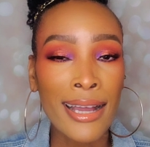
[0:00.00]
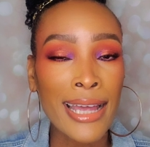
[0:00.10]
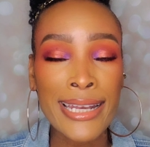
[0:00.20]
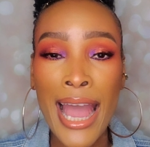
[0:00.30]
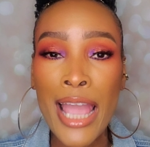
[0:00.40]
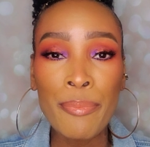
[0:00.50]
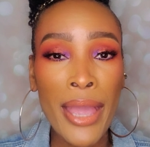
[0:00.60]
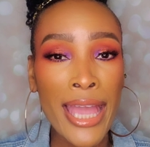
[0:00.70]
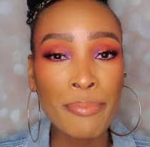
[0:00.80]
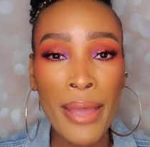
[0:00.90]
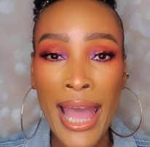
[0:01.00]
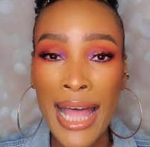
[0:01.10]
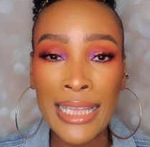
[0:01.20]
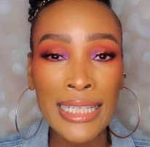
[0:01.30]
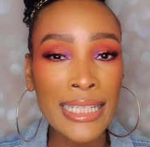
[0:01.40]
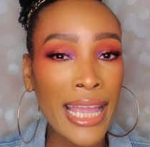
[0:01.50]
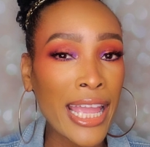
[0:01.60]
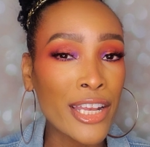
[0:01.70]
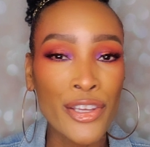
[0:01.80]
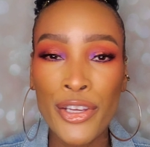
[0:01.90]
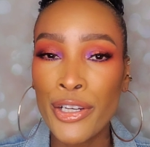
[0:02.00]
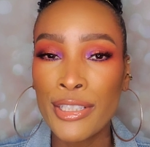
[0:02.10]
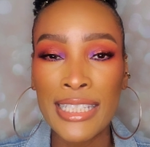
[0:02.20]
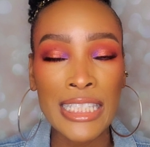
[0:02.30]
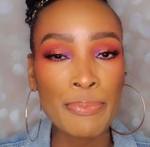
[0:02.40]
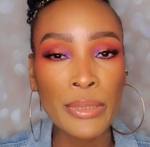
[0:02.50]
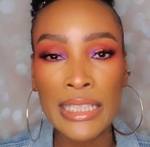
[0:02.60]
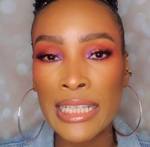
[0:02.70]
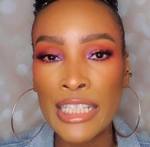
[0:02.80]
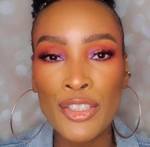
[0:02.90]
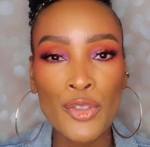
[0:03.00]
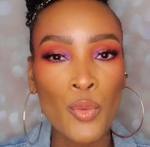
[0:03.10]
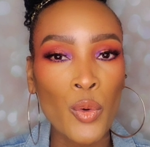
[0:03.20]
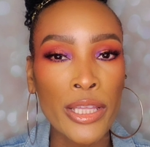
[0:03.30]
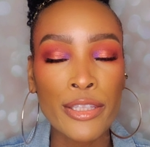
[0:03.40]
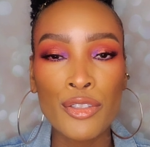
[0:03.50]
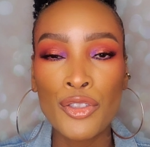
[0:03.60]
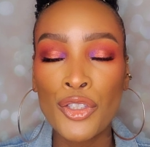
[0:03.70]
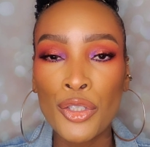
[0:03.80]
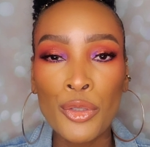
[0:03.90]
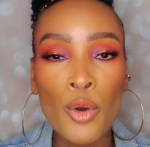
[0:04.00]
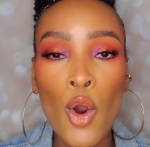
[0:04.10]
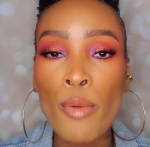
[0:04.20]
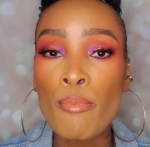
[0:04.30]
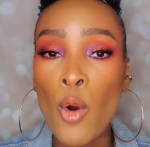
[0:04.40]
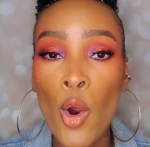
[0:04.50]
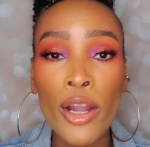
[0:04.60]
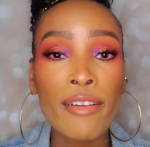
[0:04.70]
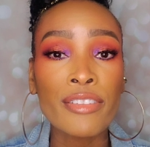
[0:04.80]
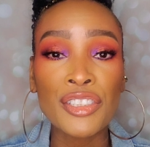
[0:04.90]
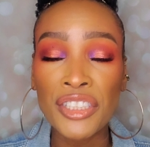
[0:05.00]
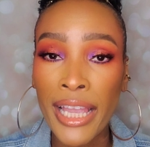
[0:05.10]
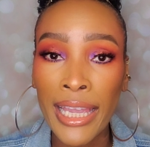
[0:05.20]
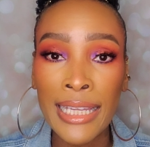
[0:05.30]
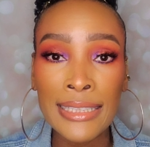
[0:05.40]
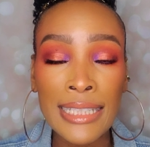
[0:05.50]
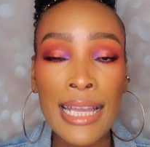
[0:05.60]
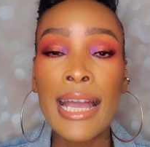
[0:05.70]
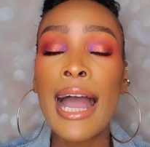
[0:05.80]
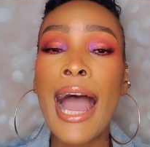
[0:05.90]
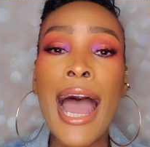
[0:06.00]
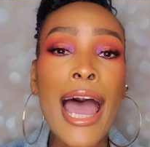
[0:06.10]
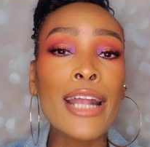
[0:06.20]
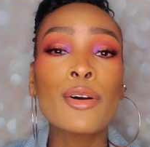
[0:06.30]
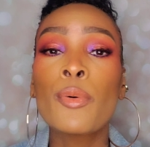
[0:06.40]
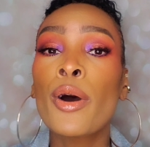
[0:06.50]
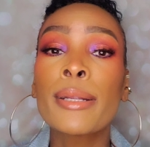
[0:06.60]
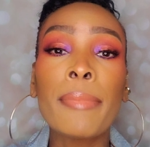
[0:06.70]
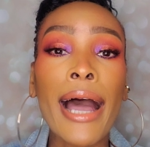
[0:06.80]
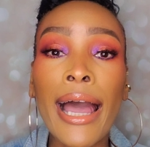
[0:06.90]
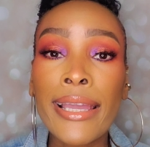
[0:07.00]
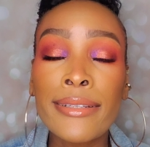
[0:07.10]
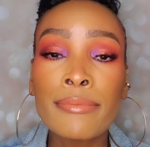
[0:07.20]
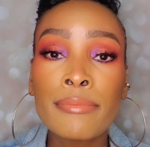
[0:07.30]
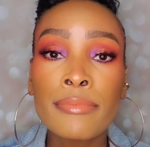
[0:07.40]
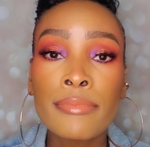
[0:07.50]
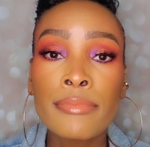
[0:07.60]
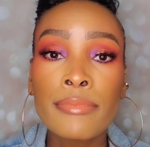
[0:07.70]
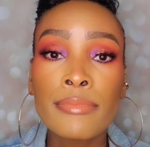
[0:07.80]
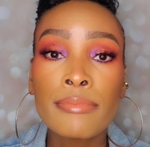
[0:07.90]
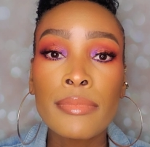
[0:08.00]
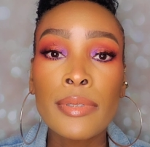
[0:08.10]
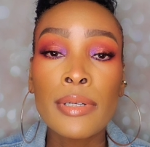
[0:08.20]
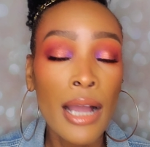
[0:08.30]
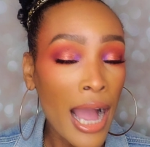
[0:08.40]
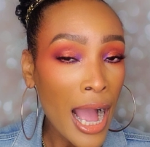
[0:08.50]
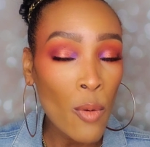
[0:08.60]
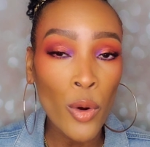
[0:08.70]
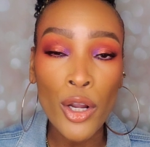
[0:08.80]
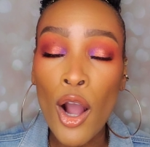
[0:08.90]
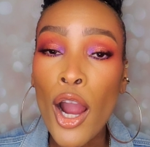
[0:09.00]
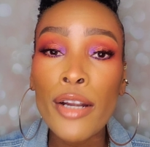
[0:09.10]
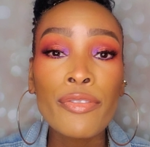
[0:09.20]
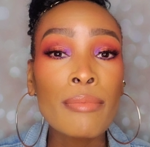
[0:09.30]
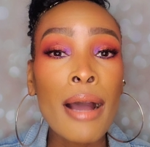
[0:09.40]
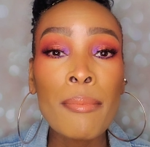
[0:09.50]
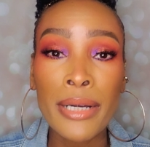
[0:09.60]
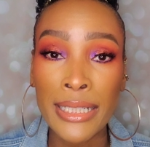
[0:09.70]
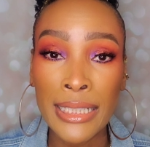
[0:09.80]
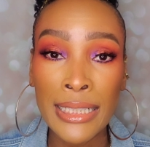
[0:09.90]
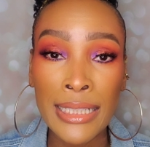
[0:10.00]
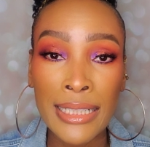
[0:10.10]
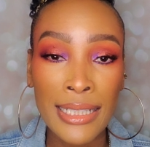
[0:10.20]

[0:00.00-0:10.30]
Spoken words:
A 9-pan palette and you're displeased with 2 or more of the shades, I don't want to buy. I work hard for my money.